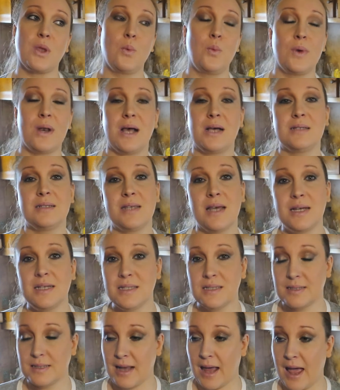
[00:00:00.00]
when I say
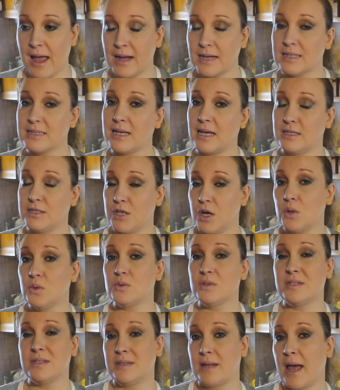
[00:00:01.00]
snacks, I
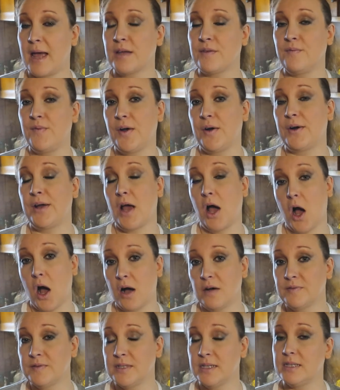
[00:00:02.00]
don't snack very
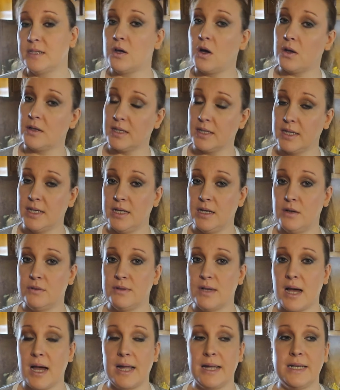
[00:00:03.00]
often on the keto
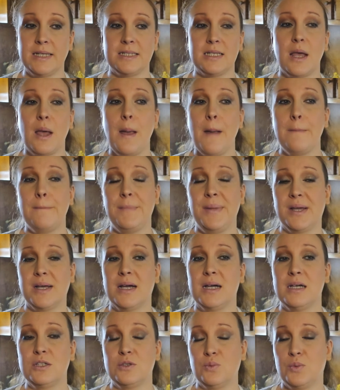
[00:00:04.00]
diet
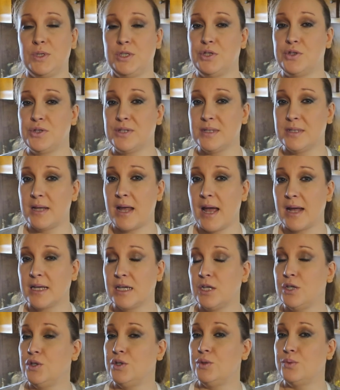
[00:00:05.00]
because when you're
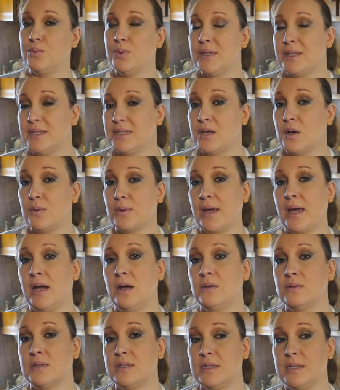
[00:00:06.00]
snacking, you really don't
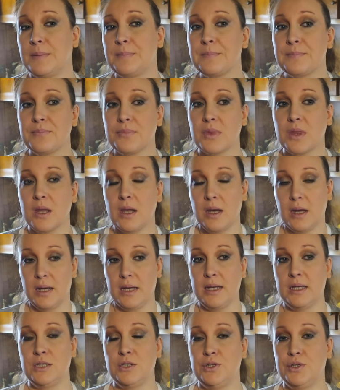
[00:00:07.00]
count
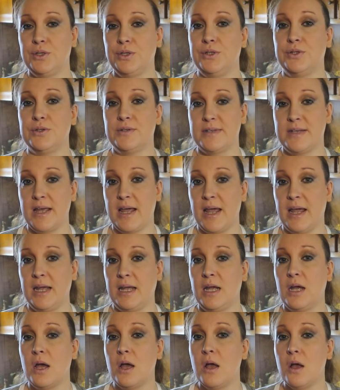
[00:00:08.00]
into your
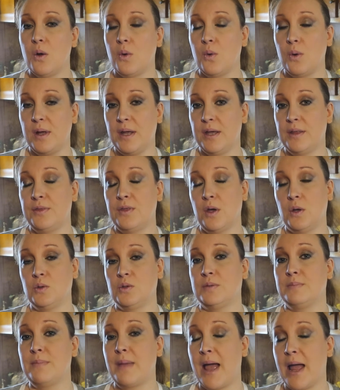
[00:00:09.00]
day in
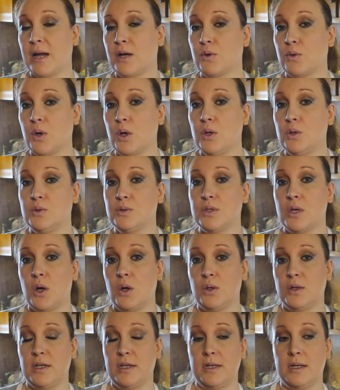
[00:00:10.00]
those macros
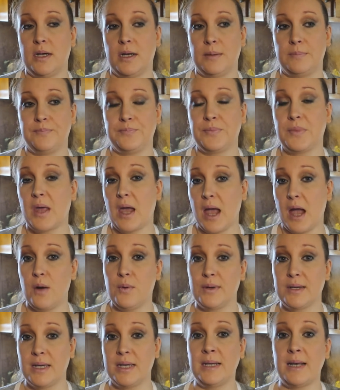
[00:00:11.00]
on
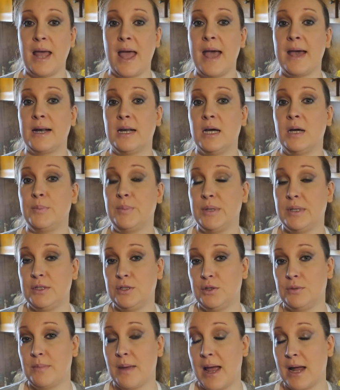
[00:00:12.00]
how it can add up in
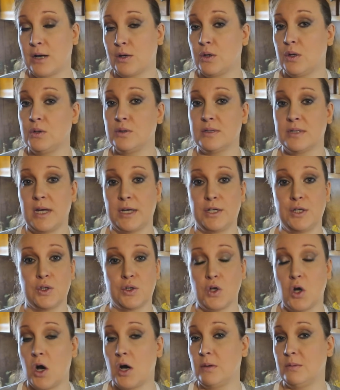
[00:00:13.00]
your macros like your
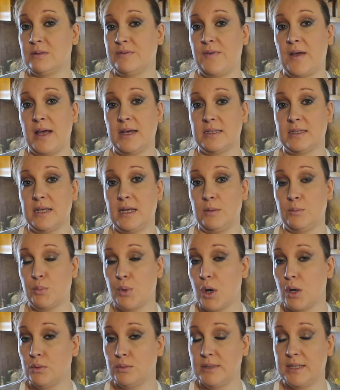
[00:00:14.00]
carbs, fats, and
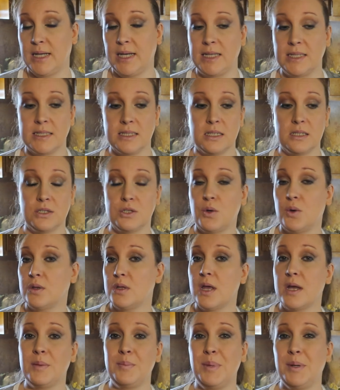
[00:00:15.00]
proteins. So a
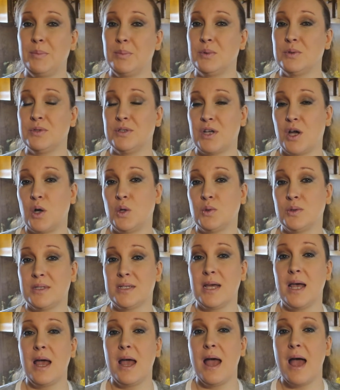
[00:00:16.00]
lot of people
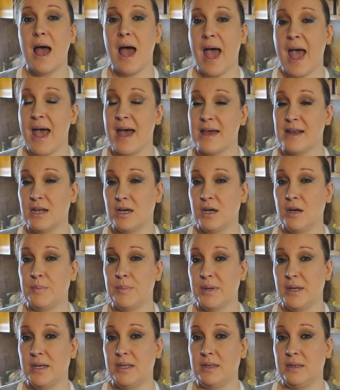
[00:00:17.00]
don't add
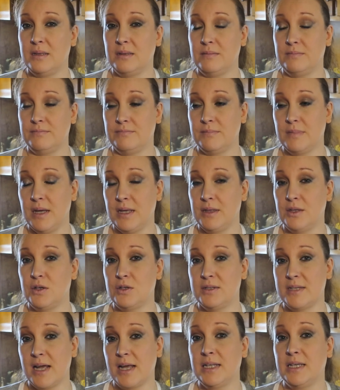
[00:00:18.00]
up in their
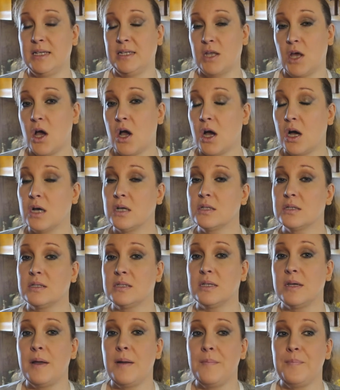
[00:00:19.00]
daily
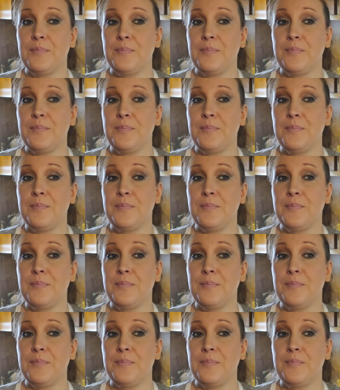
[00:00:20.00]
logs